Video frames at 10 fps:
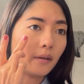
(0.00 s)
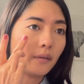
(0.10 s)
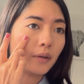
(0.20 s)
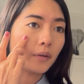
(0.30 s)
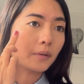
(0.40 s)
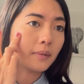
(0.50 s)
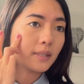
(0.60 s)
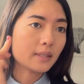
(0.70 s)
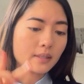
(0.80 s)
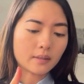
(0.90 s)
recruitment
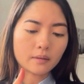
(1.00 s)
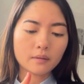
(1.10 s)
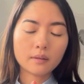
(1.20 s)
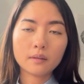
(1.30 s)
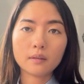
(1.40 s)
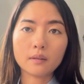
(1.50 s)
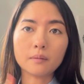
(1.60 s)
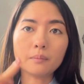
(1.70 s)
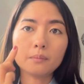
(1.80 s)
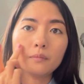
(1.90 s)
season
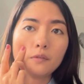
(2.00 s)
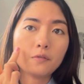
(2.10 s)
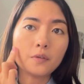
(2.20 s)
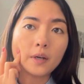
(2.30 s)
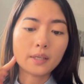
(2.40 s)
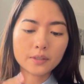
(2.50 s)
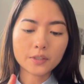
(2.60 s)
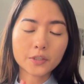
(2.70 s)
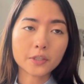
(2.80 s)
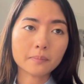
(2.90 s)
for
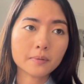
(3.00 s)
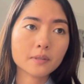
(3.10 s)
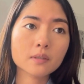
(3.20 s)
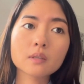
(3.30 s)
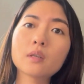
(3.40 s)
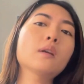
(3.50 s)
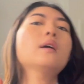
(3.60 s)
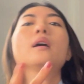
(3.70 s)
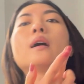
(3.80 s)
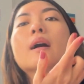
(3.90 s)
internships.
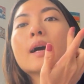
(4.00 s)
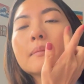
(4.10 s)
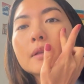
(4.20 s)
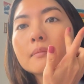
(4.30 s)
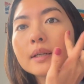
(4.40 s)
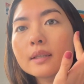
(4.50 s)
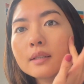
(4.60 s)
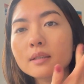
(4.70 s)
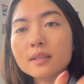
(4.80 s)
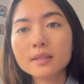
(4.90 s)
I'm in
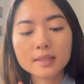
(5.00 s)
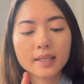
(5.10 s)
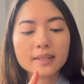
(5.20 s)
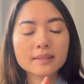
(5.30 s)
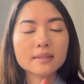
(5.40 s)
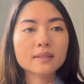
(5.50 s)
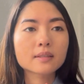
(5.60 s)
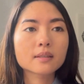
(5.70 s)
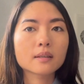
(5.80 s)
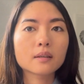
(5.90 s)
my
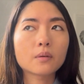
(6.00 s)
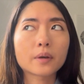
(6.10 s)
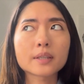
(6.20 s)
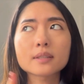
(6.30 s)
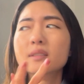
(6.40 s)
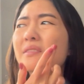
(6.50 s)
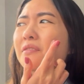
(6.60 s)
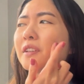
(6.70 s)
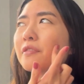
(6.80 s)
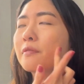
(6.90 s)
6th, or is it
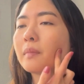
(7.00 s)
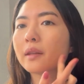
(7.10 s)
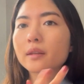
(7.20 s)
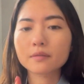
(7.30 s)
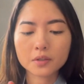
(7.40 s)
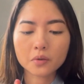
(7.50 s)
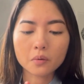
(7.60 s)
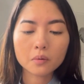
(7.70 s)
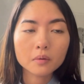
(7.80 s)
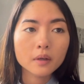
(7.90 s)
5th month of
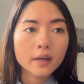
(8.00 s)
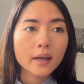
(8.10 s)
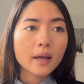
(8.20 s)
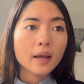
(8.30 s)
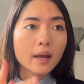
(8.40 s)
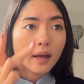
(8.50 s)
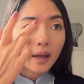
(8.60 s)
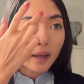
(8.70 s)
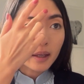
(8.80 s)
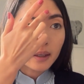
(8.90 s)
school,
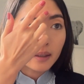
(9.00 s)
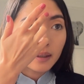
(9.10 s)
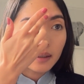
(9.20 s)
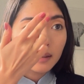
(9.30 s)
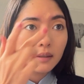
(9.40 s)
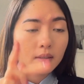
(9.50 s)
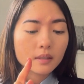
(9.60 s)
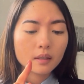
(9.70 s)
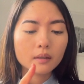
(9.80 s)
and